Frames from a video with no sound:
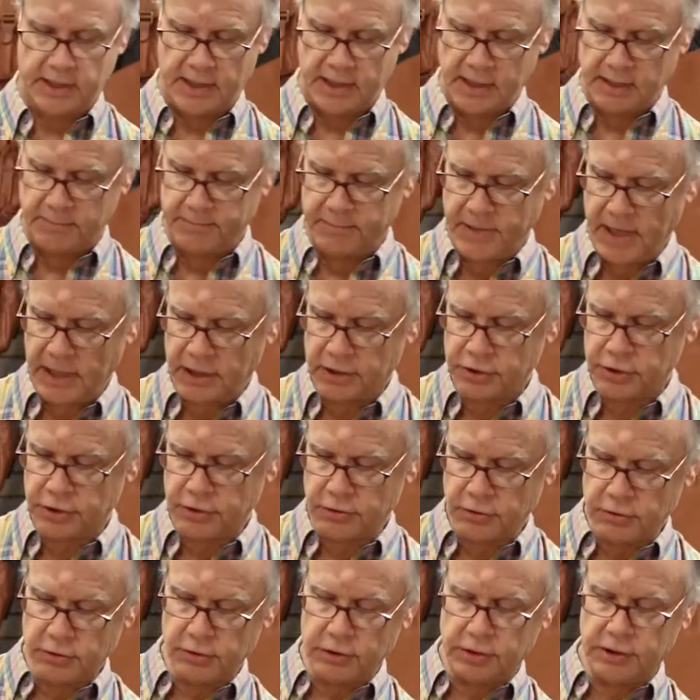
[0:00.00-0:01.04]
and make
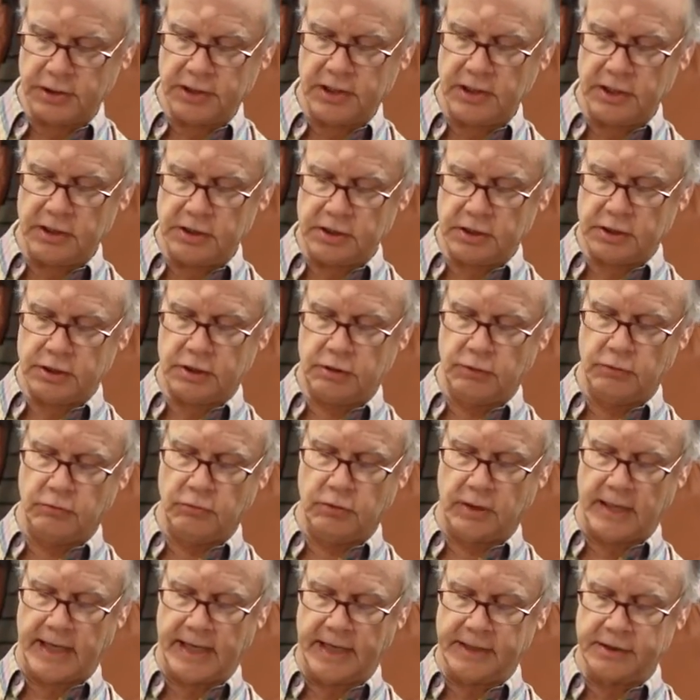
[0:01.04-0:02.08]
sure that these two
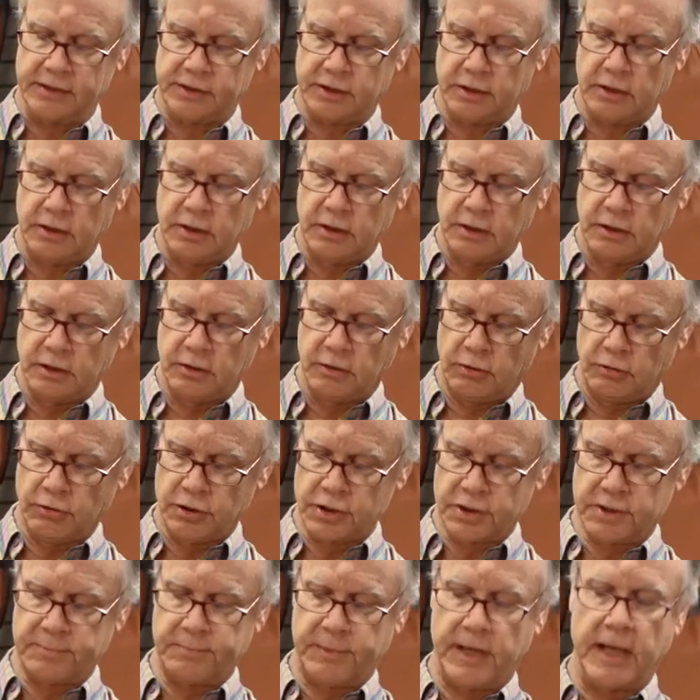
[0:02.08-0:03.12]
lines
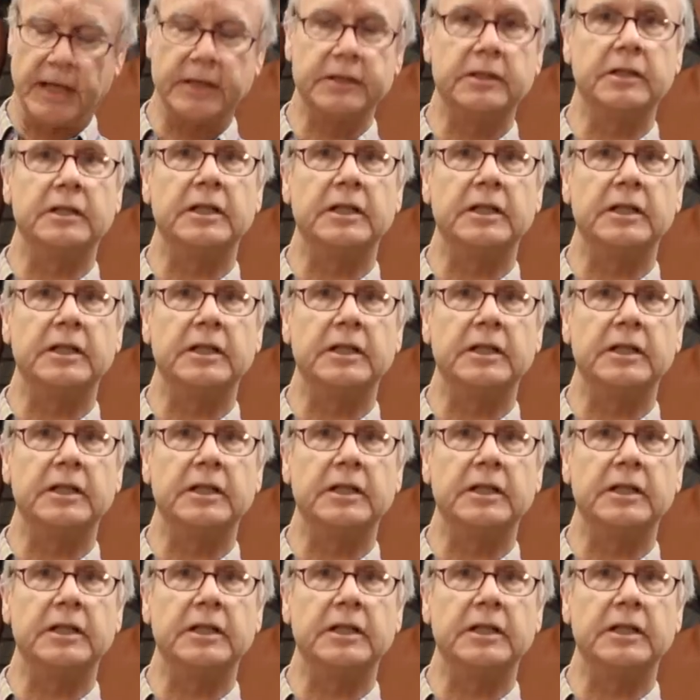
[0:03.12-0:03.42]
correspond to